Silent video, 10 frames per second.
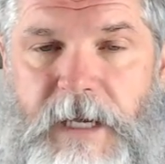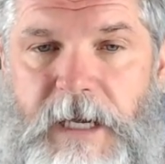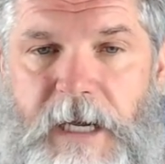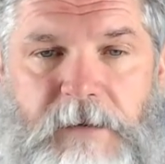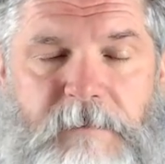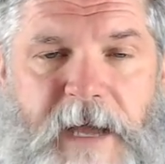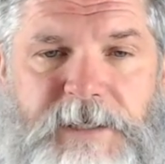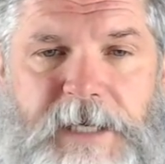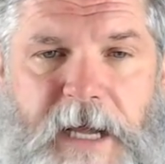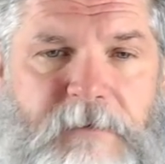I don't
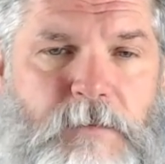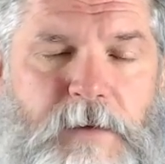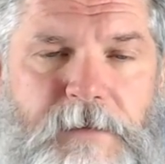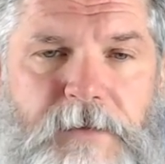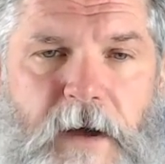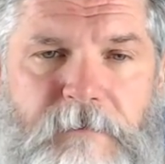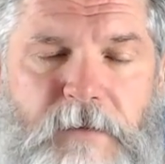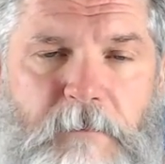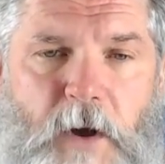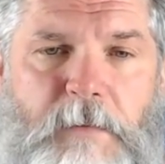imagine he ever would have thought
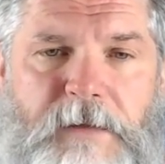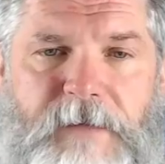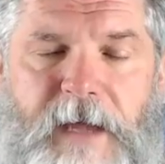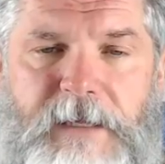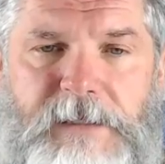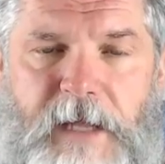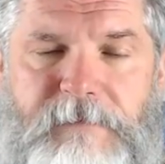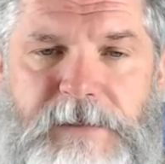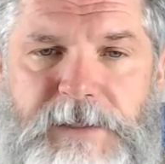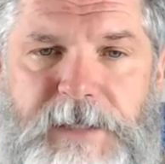for a moment that his
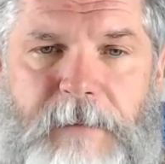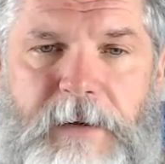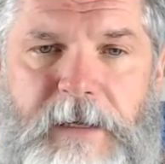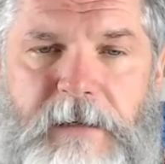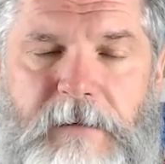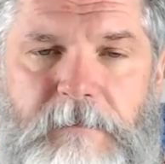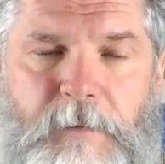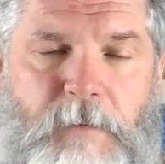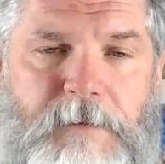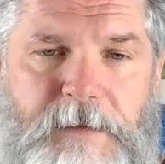life was in jeopardy
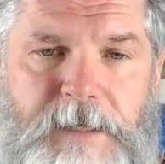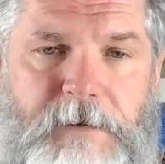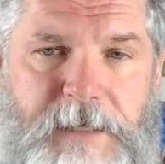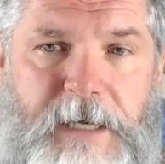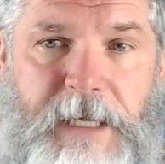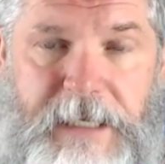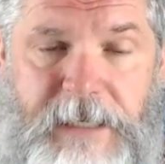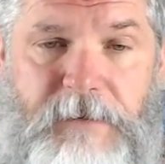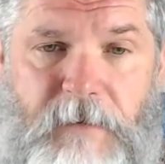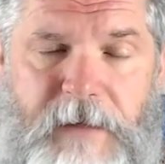But whether he did or didn't, he
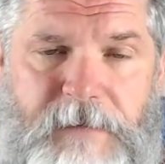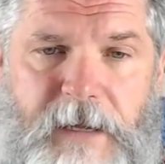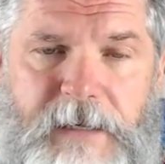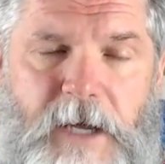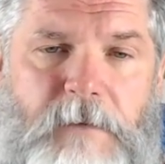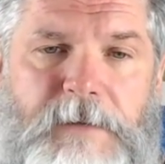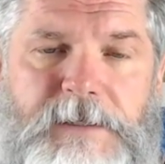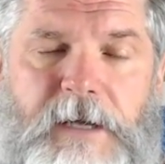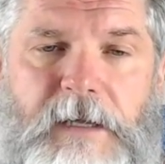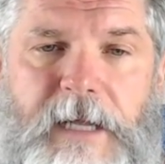did the right thing to help
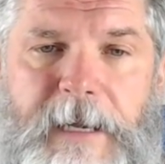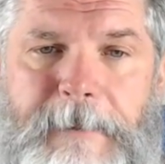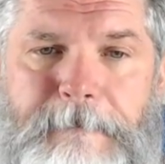this young lady.